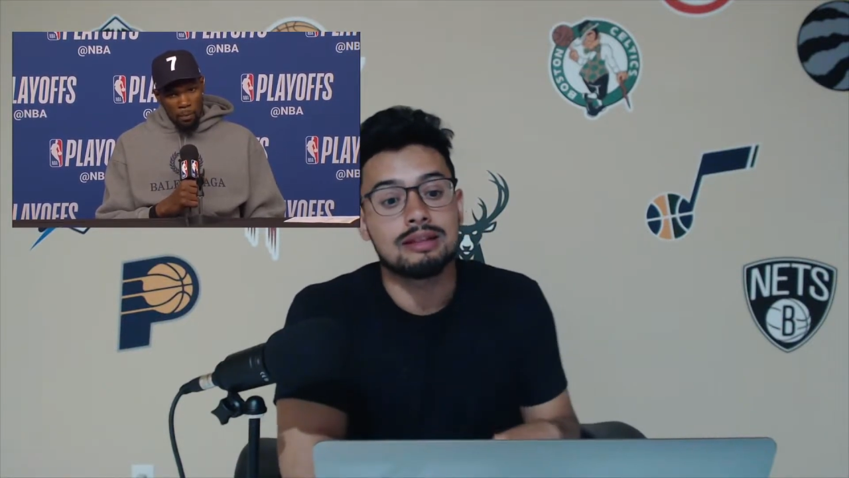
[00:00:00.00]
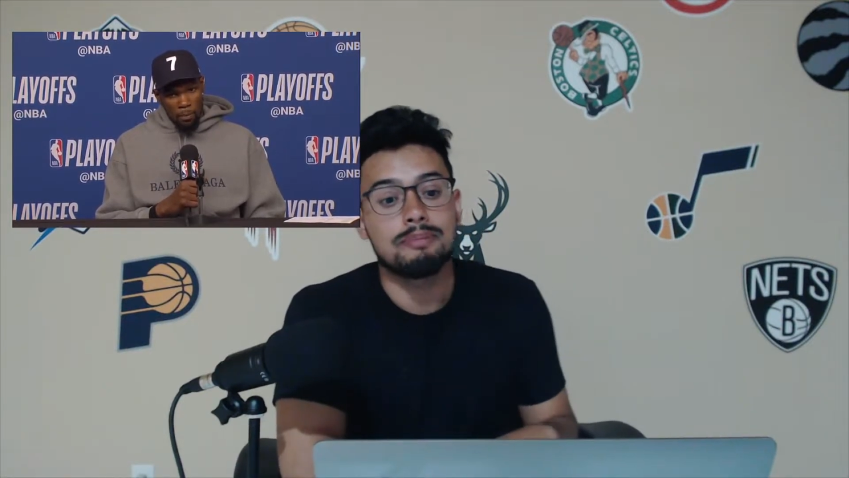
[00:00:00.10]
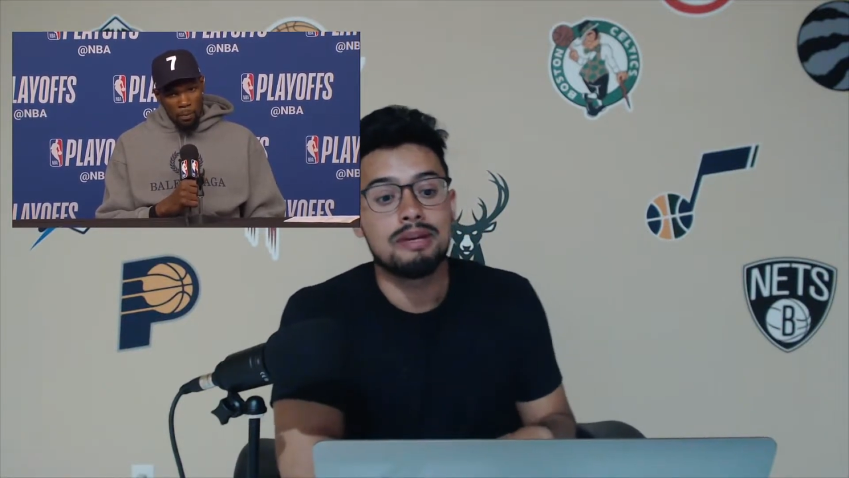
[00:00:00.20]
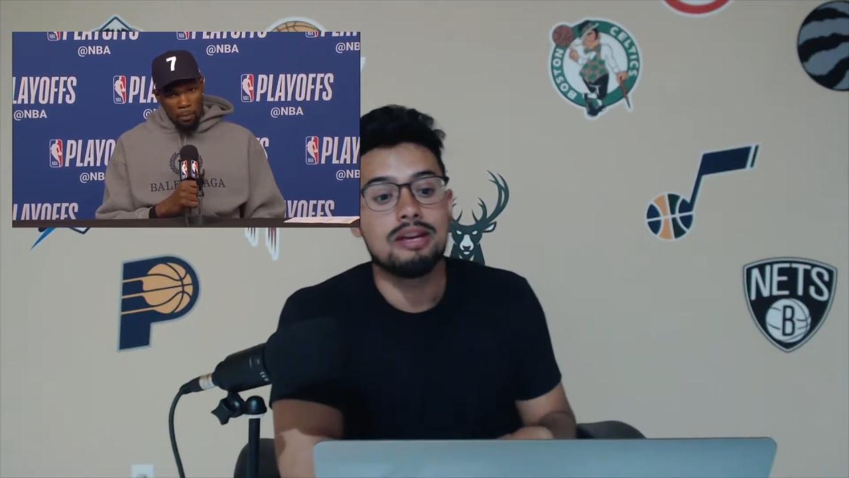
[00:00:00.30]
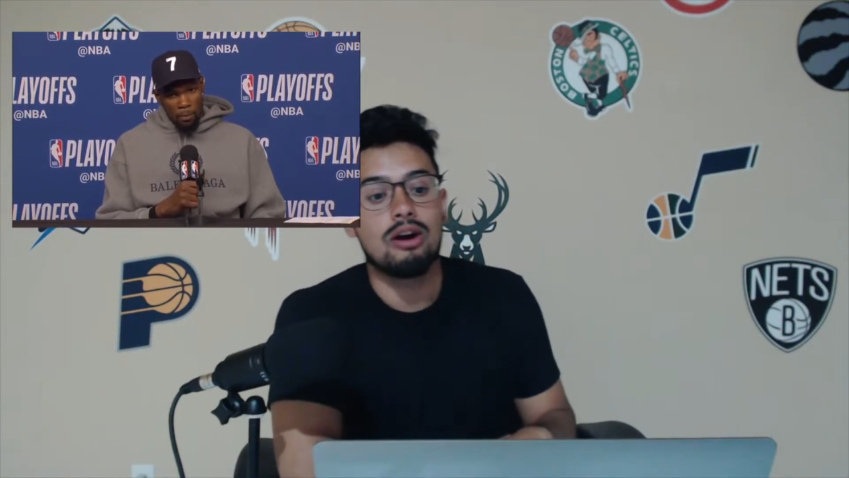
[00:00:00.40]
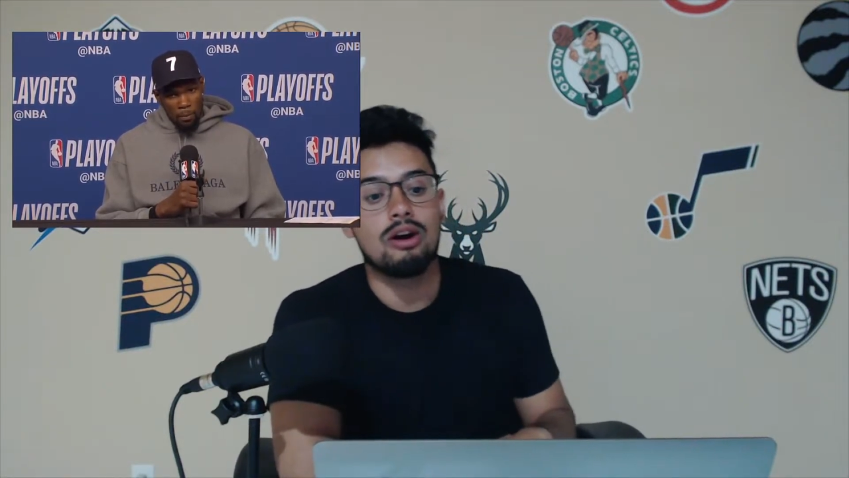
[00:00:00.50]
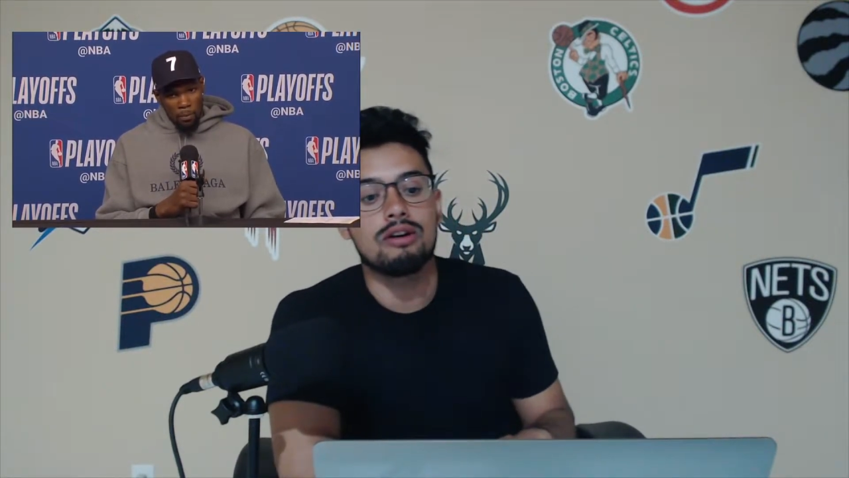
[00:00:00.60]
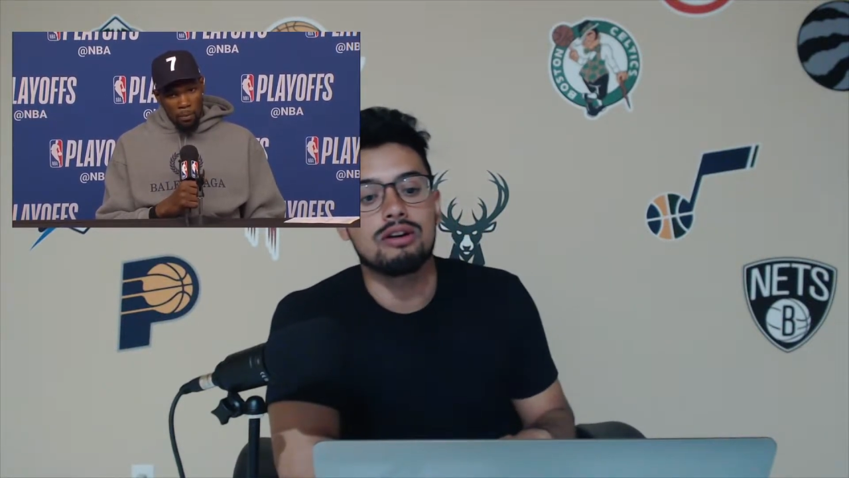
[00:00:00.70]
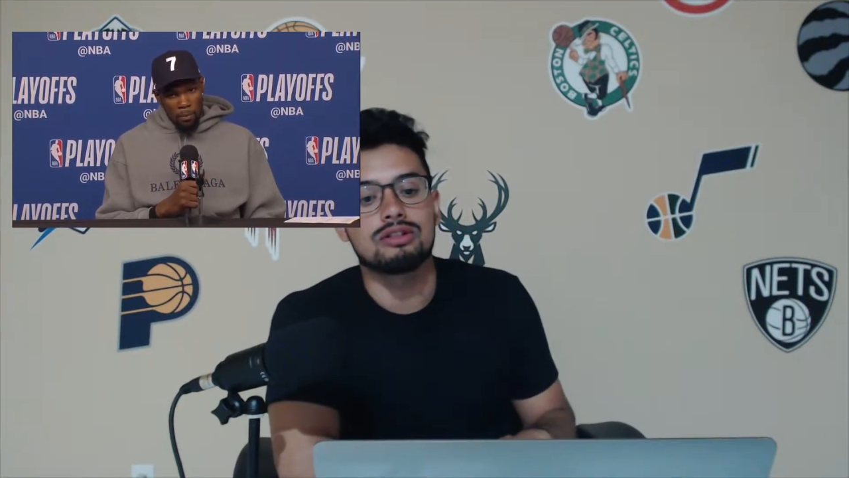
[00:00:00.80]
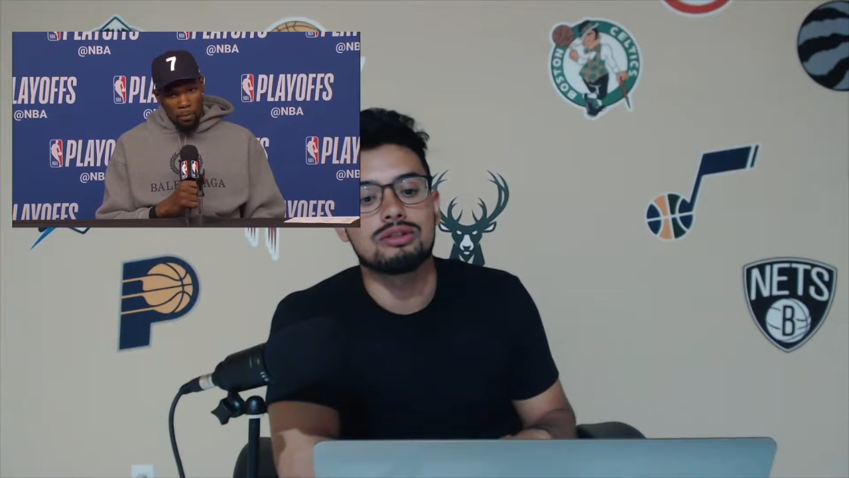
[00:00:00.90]
PR
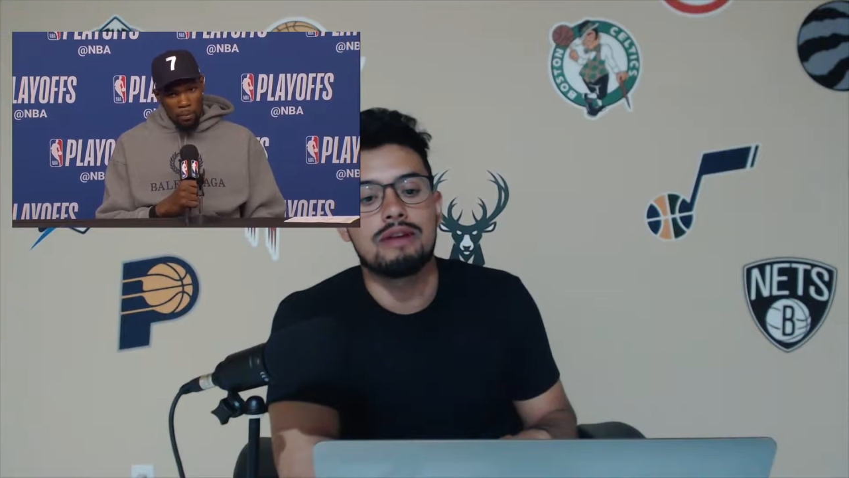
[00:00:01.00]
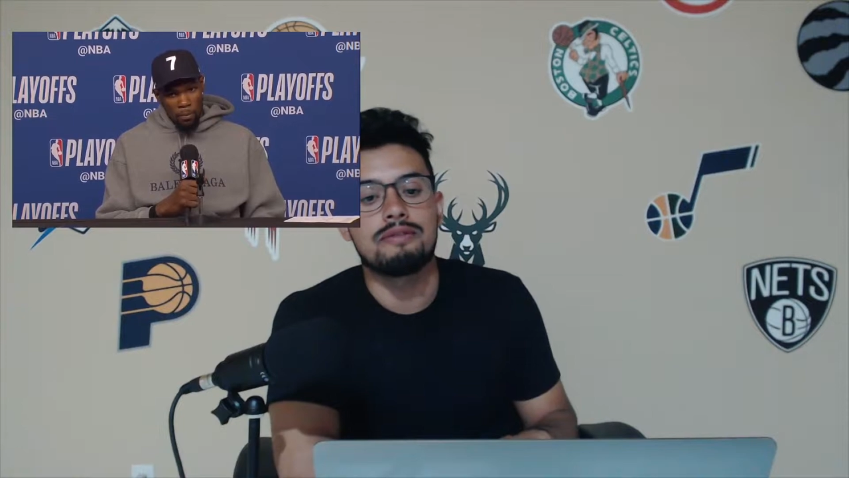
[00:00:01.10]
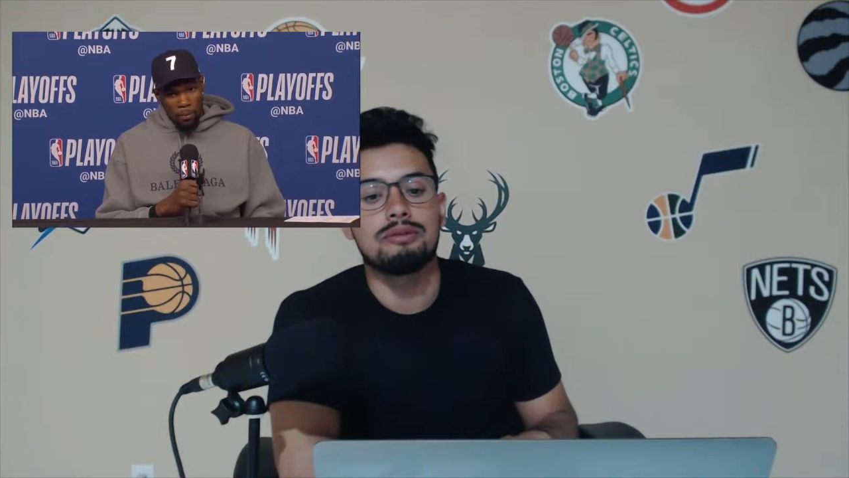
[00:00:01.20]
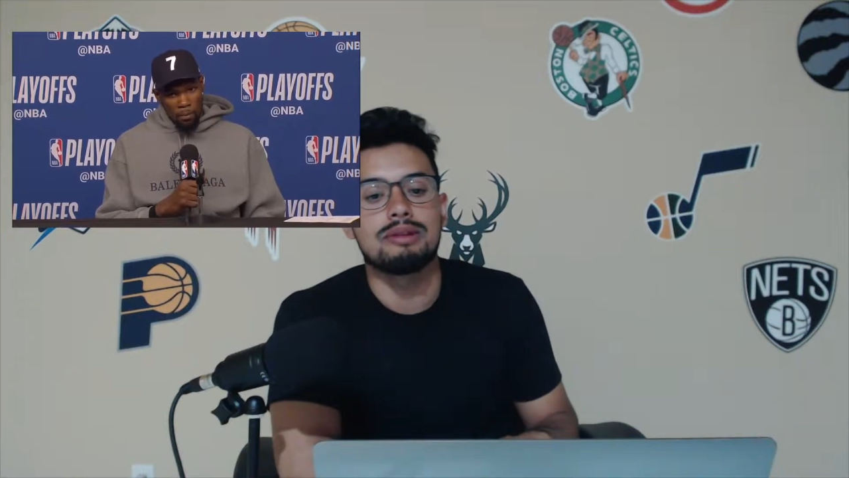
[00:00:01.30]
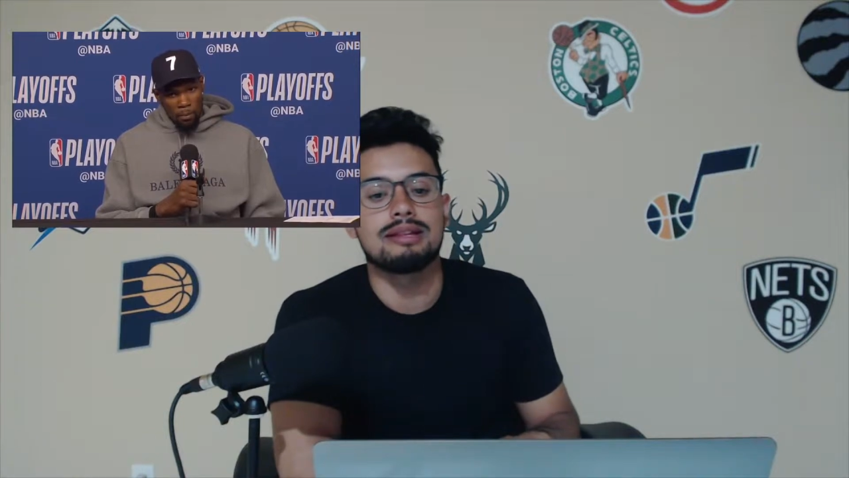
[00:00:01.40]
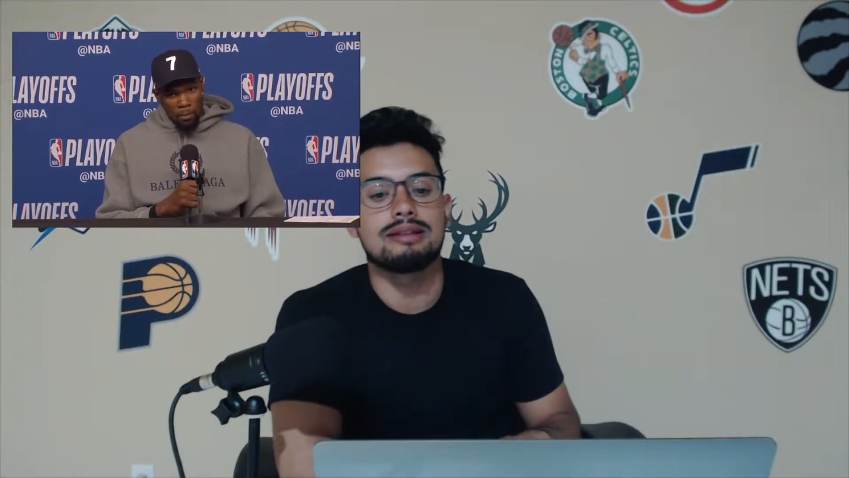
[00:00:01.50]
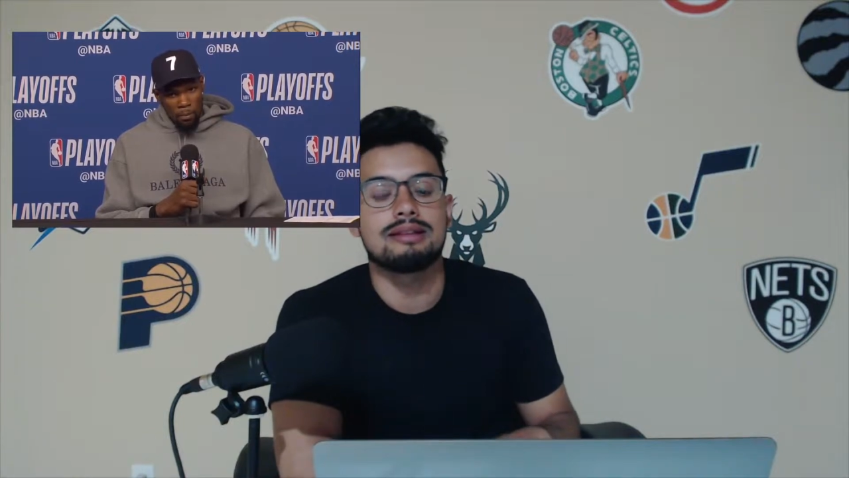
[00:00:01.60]
and also everyone